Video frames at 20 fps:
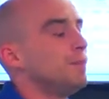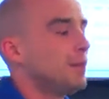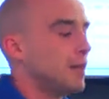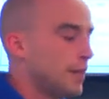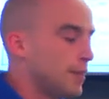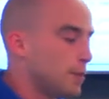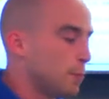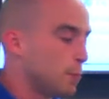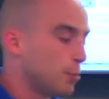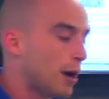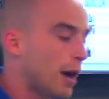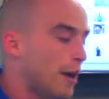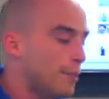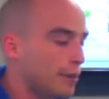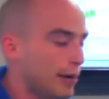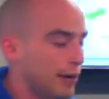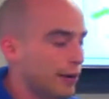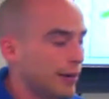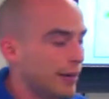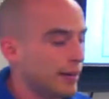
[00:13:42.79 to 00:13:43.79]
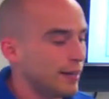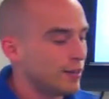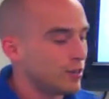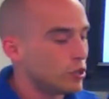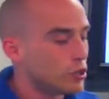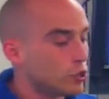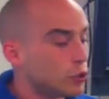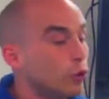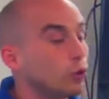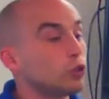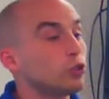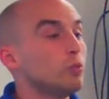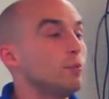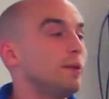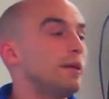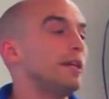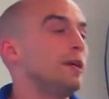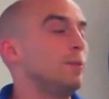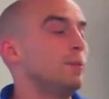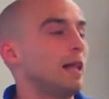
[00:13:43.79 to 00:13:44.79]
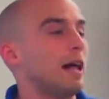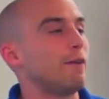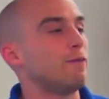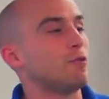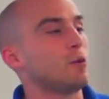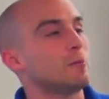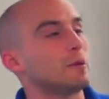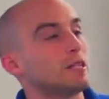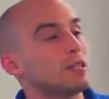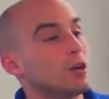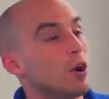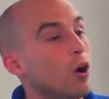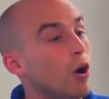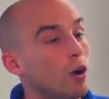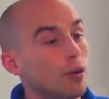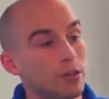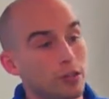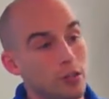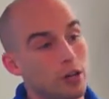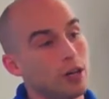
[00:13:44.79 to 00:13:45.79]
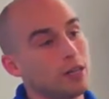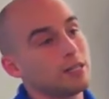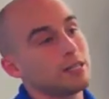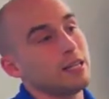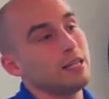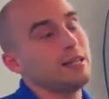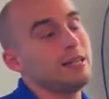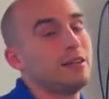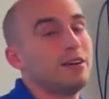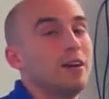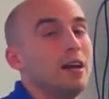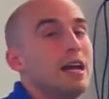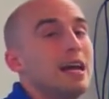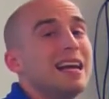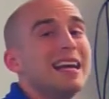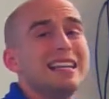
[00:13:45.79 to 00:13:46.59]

and the primary social media platform because all the content here